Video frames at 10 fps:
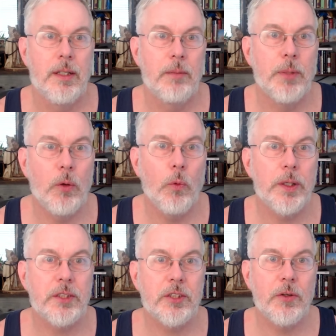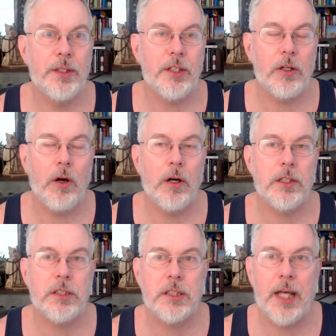But what is going to
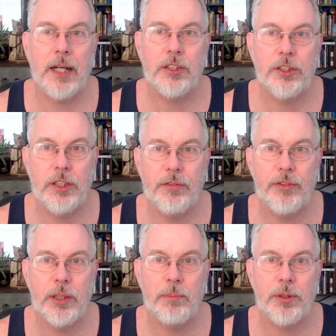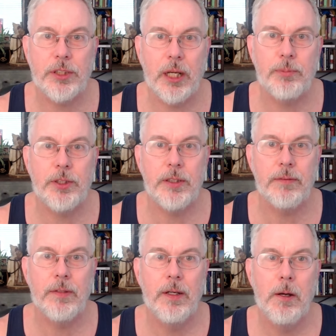cause that shift in
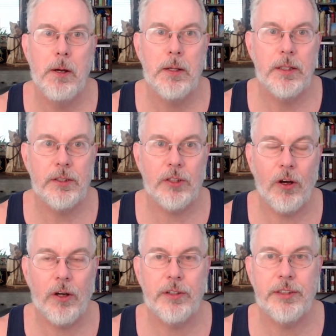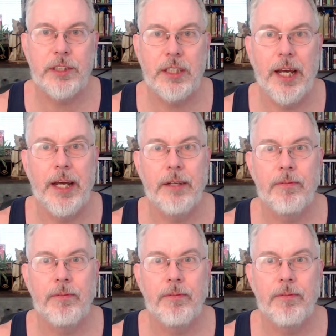perception is hard to say.